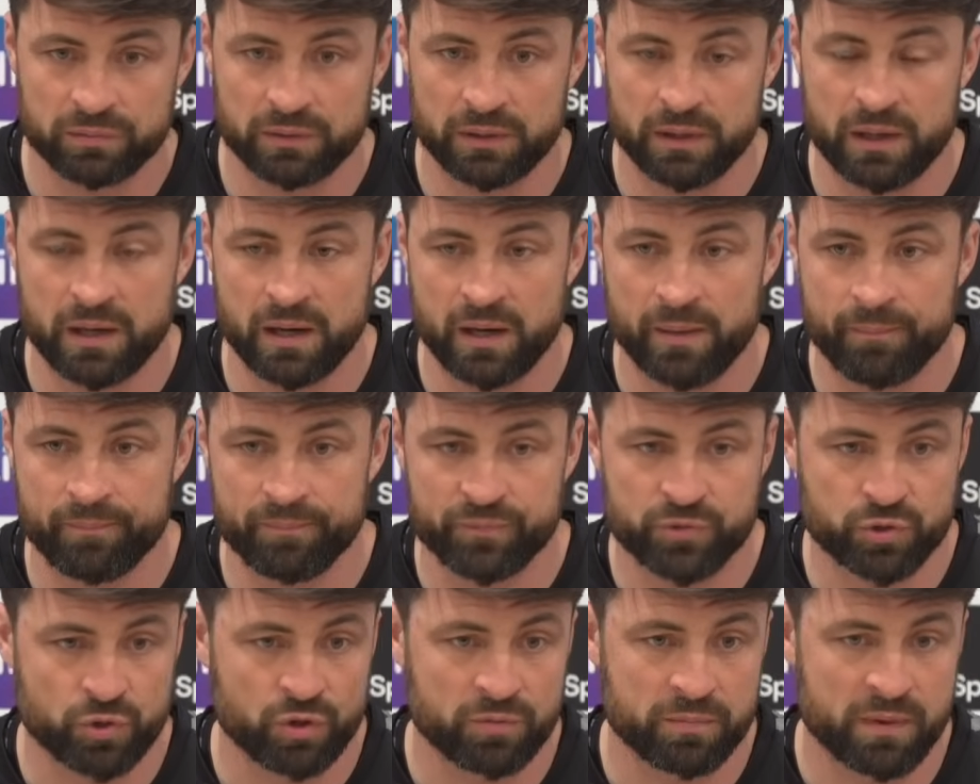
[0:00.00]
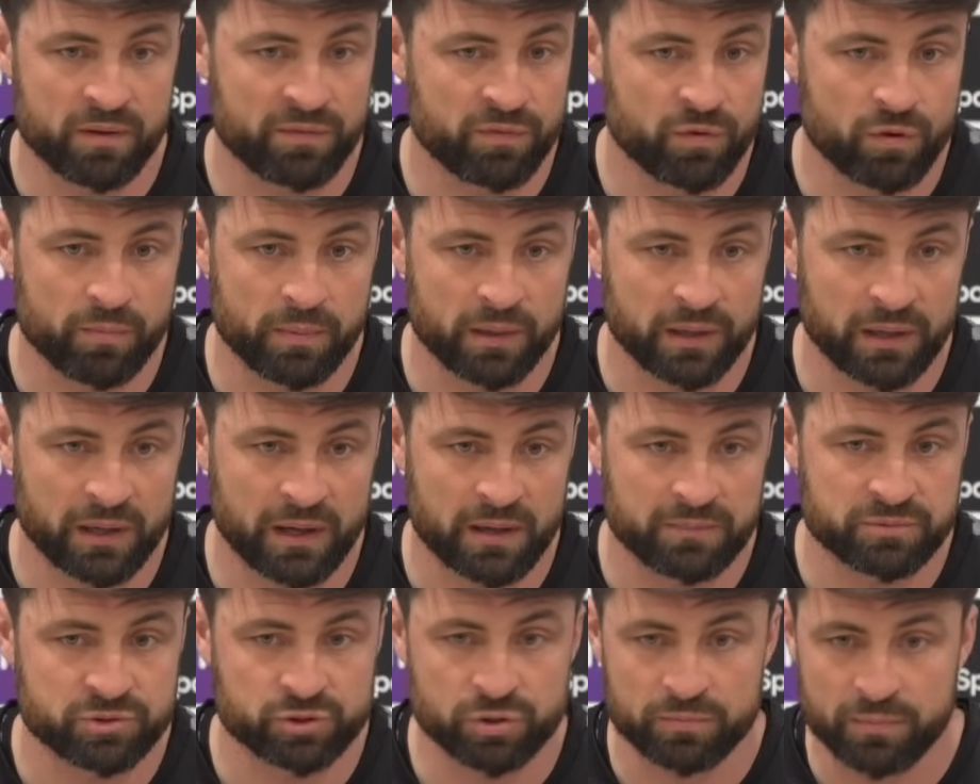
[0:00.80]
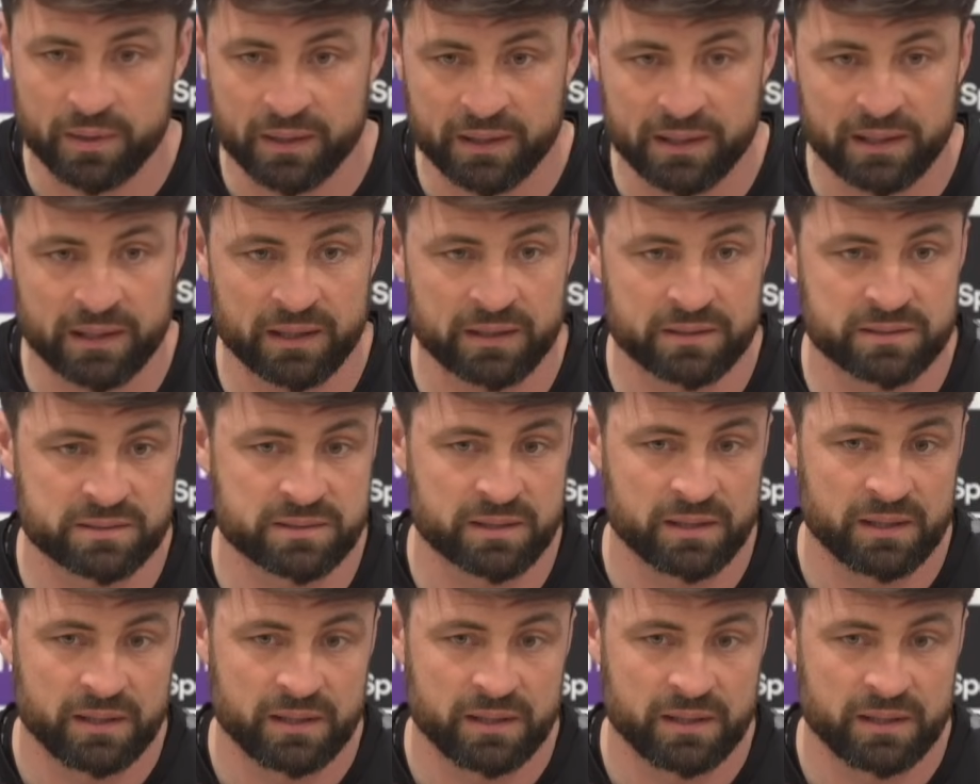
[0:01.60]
2 of my former clubs, took my kids.